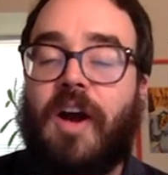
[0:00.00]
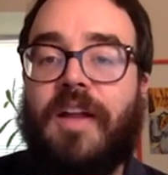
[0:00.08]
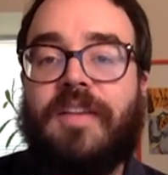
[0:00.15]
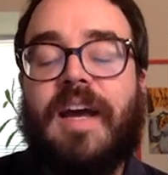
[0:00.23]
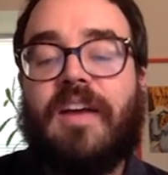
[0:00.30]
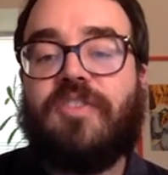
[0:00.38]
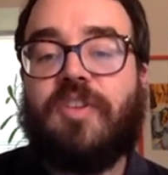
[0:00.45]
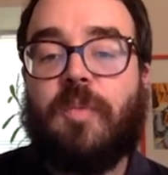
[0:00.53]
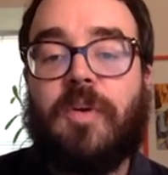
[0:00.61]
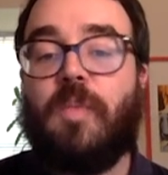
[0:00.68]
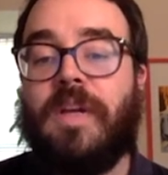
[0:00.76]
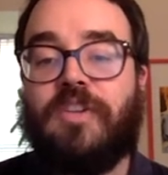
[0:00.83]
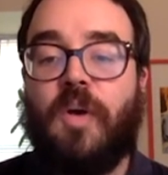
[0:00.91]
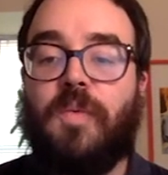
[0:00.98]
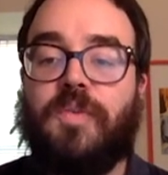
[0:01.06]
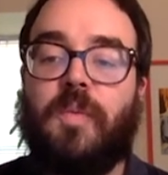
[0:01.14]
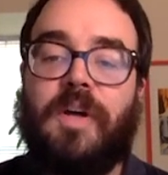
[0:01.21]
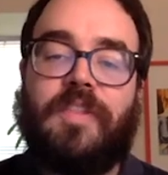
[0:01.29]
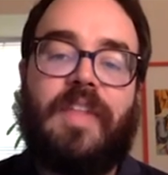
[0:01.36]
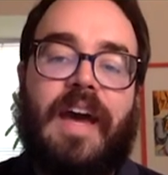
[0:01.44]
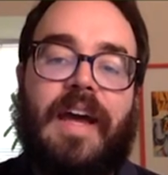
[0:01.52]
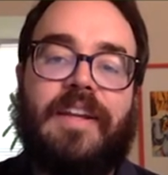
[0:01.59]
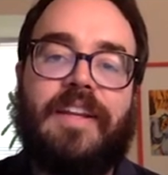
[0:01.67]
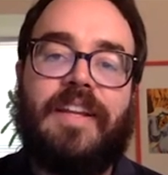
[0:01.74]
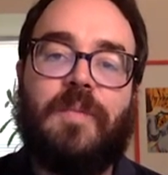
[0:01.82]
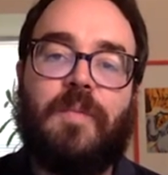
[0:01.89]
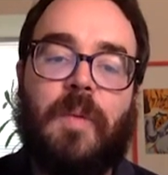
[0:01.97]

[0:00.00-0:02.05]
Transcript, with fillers: contexts in which we don't want that.